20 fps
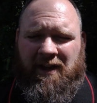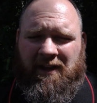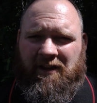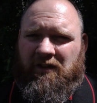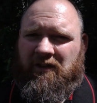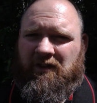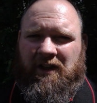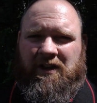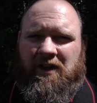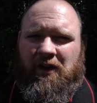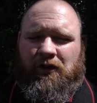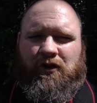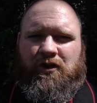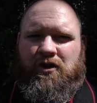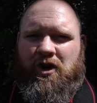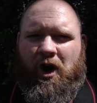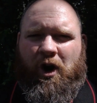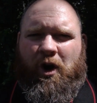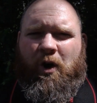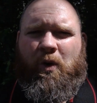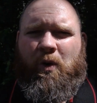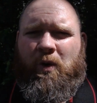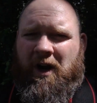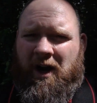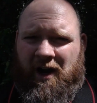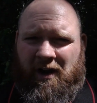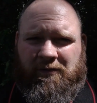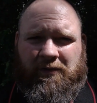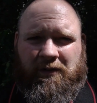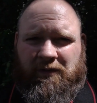You see, there's no
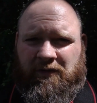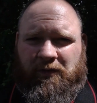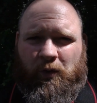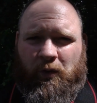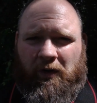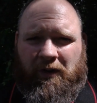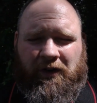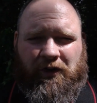cover for,